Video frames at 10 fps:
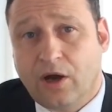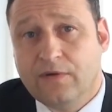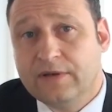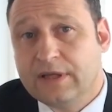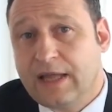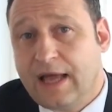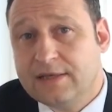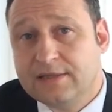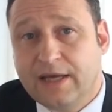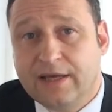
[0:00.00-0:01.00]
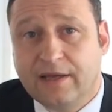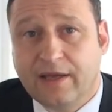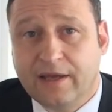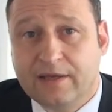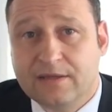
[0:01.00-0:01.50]
Over the last 8
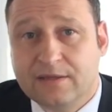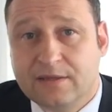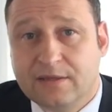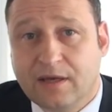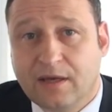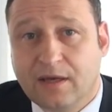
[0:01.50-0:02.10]
years,